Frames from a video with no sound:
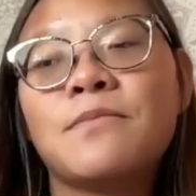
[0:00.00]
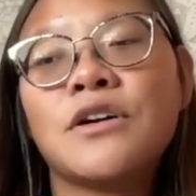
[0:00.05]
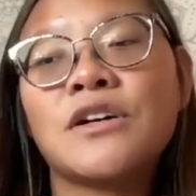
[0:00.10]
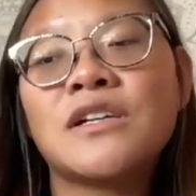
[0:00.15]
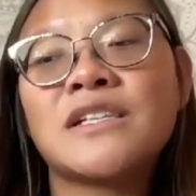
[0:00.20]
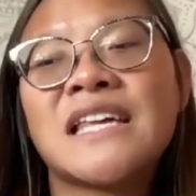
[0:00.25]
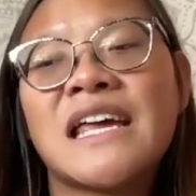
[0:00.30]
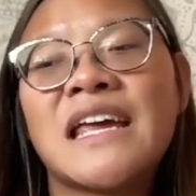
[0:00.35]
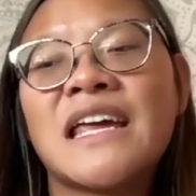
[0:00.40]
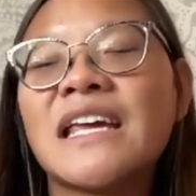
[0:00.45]

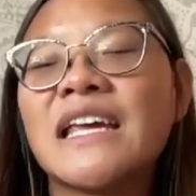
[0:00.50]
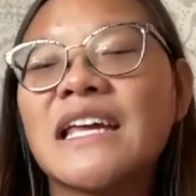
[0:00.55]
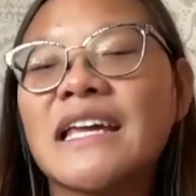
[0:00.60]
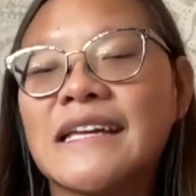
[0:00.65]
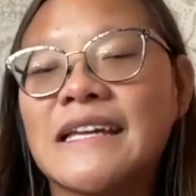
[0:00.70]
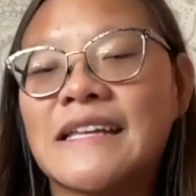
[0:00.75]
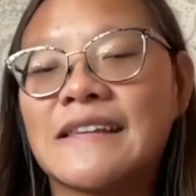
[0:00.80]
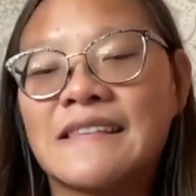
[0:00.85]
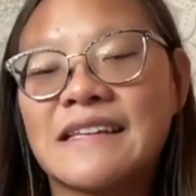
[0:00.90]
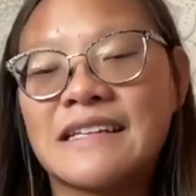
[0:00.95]
books
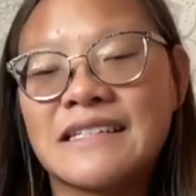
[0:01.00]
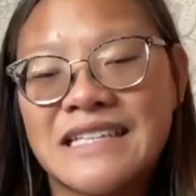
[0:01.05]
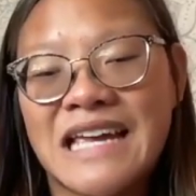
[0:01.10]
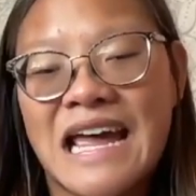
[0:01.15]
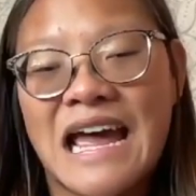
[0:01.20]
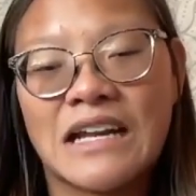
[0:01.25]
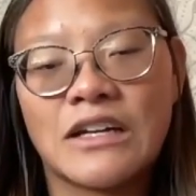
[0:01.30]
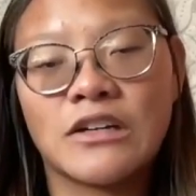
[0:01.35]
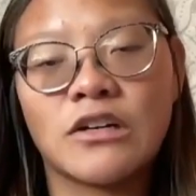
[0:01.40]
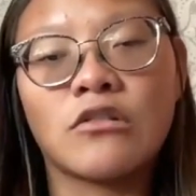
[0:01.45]
in this
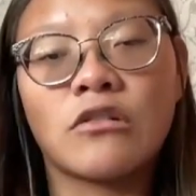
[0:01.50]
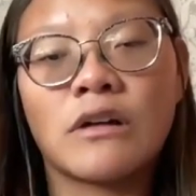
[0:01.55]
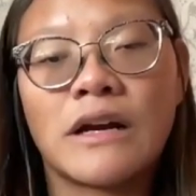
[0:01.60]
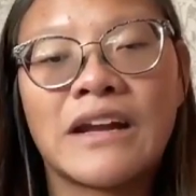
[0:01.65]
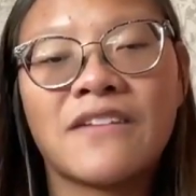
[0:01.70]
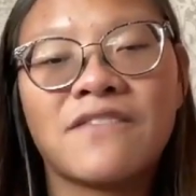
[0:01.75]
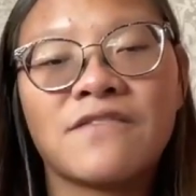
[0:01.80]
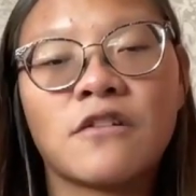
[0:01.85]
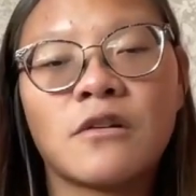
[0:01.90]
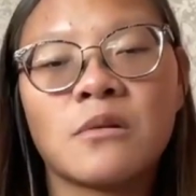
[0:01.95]

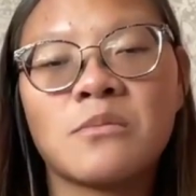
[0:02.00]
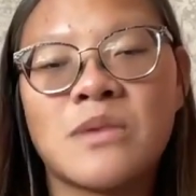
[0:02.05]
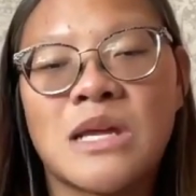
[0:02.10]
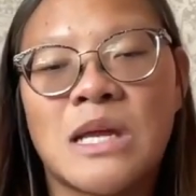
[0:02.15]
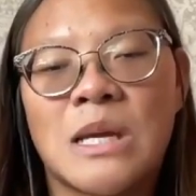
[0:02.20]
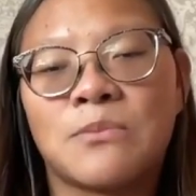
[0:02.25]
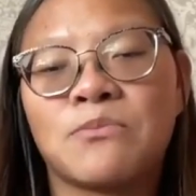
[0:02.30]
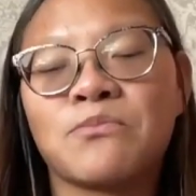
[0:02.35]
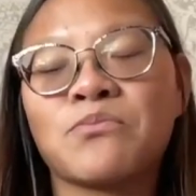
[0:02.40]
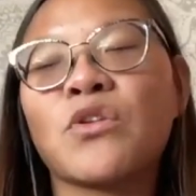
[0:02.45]
category for
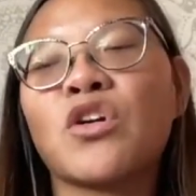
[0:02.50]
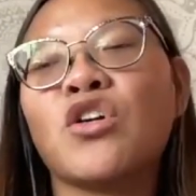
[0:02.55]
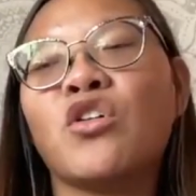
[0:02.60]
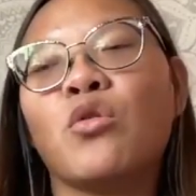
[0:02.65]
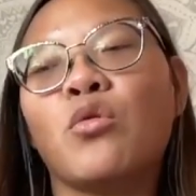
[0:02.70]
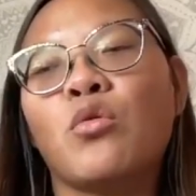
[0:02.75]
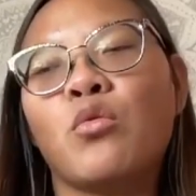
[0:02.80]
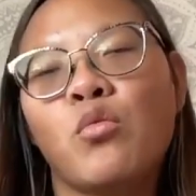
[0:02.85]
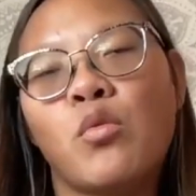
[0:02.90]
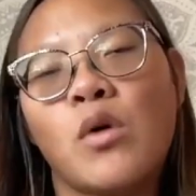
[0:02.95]
me
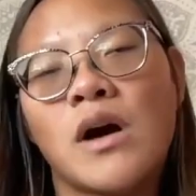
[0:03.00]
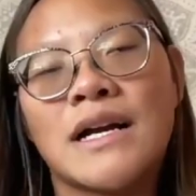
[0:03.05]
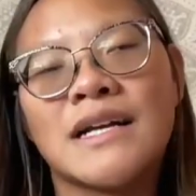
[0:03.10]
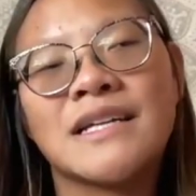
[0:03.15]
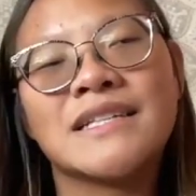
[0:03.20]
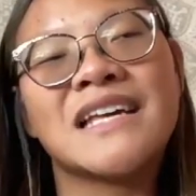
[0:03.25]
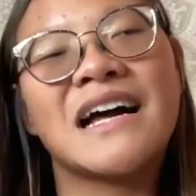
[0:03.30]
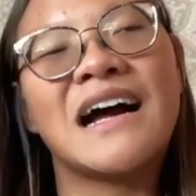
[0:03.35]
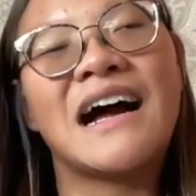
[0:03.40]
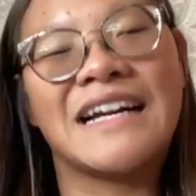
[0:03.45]

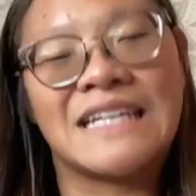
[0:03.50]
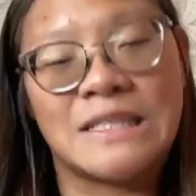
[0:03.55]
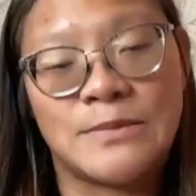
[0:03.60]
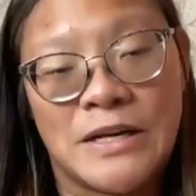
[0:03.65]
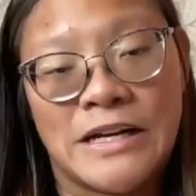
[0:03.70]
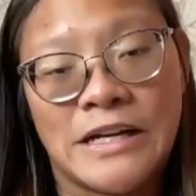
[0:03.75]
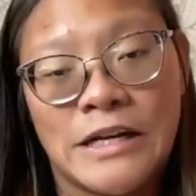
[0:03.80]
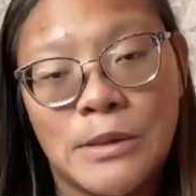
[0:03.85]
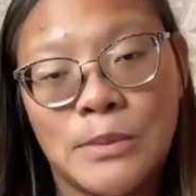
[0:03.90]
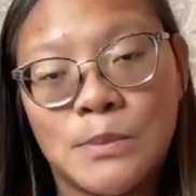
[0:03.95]
was
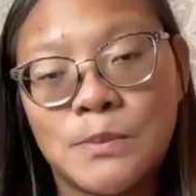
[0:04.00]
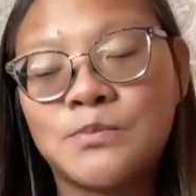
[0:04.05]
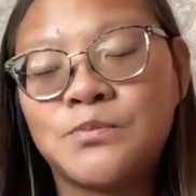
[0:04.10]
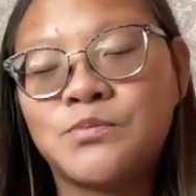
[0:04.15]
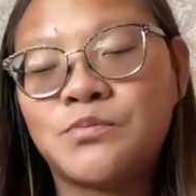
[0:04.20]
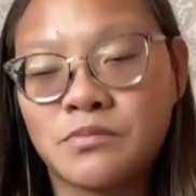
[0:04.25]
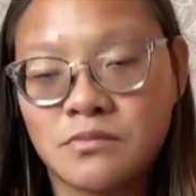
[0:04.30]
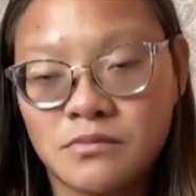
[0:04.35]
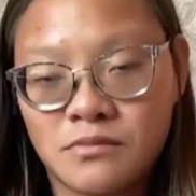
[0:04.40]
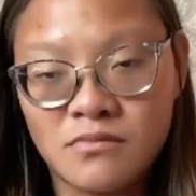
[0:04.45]
Icebreaker.
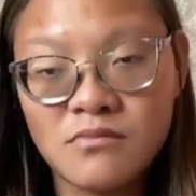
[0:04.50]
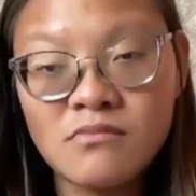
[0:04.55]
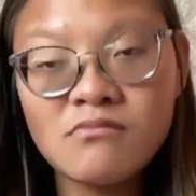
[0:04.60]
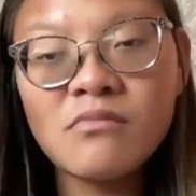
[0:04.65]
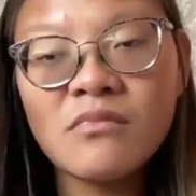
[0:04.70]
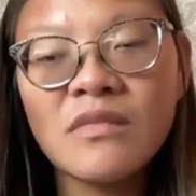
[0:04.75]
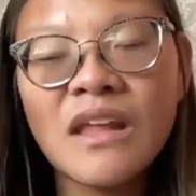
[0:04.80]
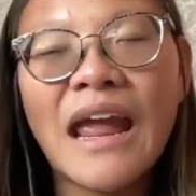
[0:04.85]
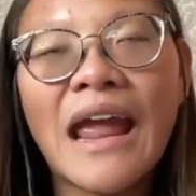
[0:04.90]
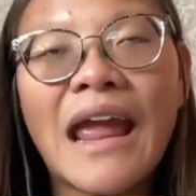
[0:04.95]

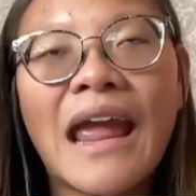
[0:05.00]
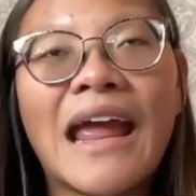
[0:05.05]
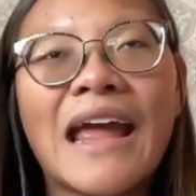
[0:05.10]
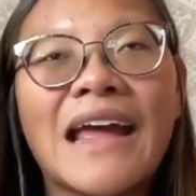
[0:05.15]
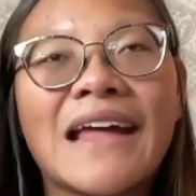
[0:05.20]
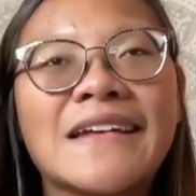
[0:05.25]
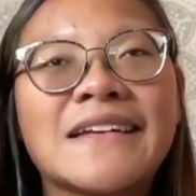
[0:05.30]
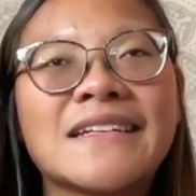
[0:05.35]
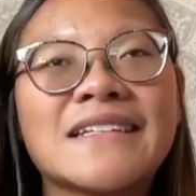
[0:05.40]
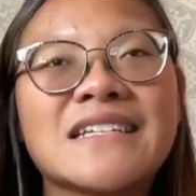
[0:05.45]

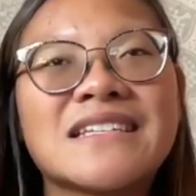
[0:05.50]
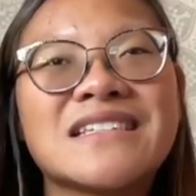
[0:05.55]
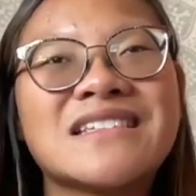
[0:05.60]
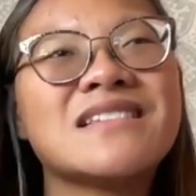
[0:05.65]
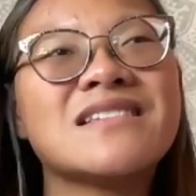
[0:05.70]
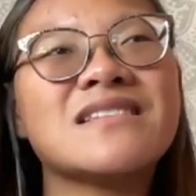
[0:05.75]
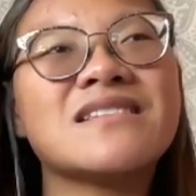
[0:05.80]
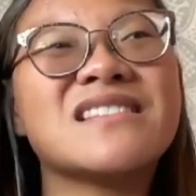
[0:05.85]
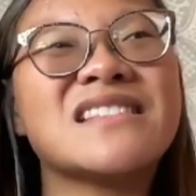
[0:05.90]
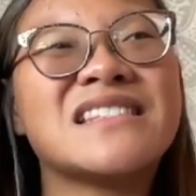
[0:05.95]
And
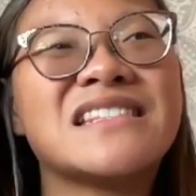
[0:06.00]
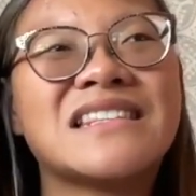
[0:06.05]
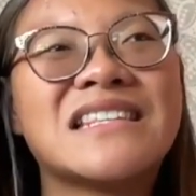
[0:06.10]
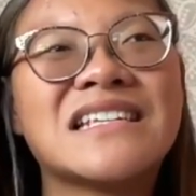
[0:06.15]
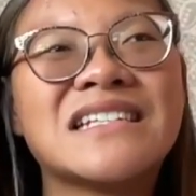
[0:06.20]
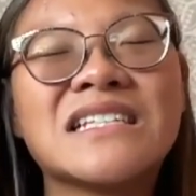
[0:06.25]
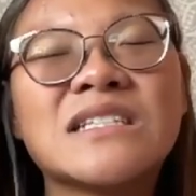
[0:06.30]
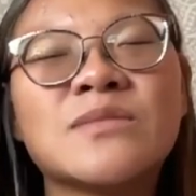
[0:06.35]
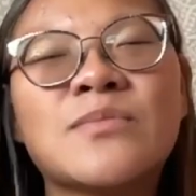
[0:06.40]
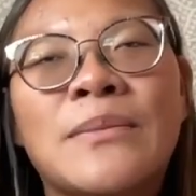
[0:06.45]

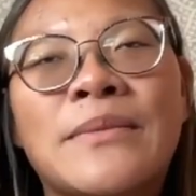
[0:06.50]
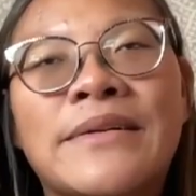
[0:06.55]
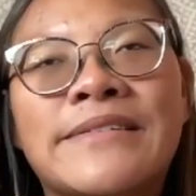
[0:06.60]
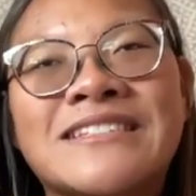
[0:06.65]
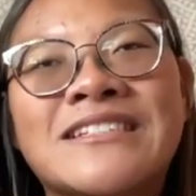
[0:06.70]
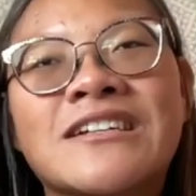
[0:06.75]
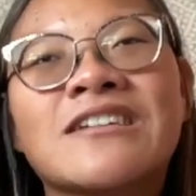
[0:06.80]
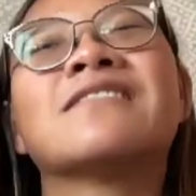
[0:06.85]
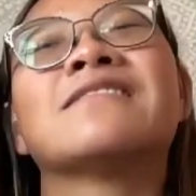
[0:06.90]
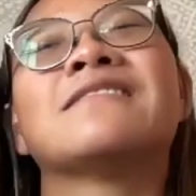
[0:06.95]
this is my
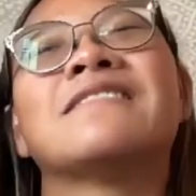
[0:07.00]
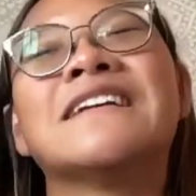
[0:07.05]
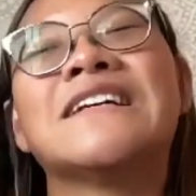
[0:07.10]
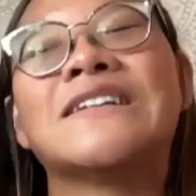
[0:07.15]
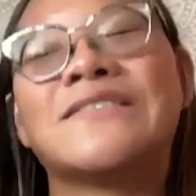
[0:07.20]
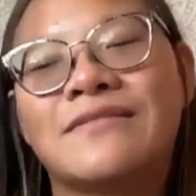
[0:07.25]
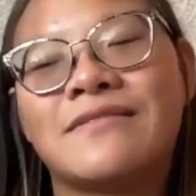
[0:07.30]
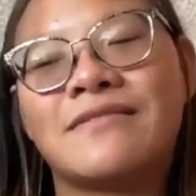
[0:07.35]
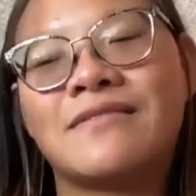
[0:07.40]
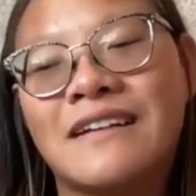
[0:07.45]
most
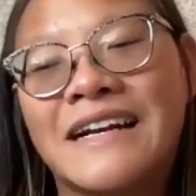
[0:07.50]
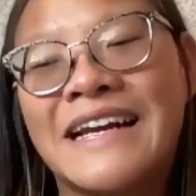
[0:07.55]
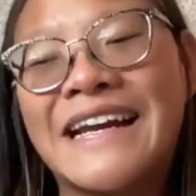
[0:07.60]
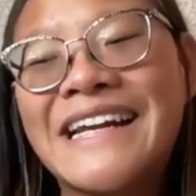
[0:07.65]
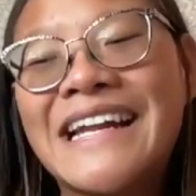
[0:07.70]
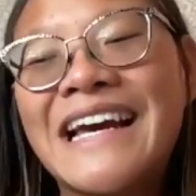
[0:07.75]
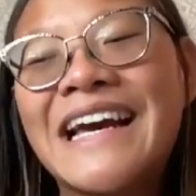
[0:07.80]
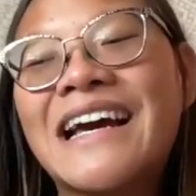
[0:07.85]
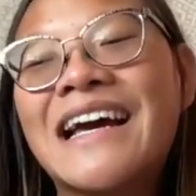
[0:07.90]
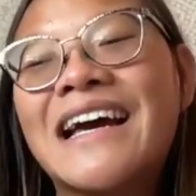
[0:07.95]
current
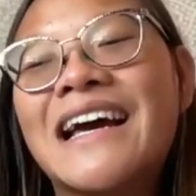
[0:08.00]
read.